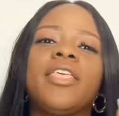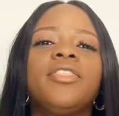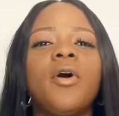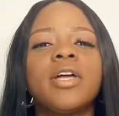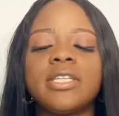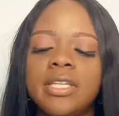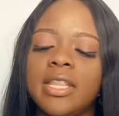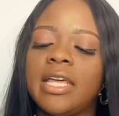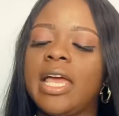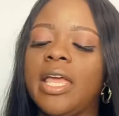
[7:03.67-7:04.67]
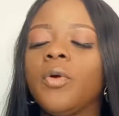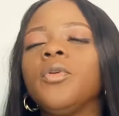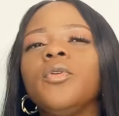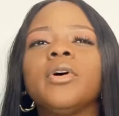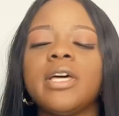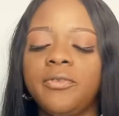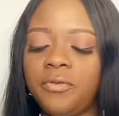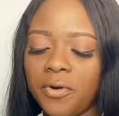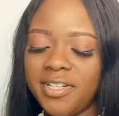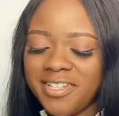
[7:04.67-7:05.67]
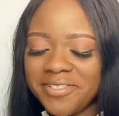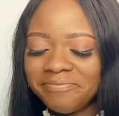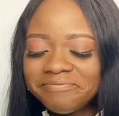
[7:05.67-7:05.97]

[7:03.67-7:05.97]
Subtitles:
thought that I could not afford it.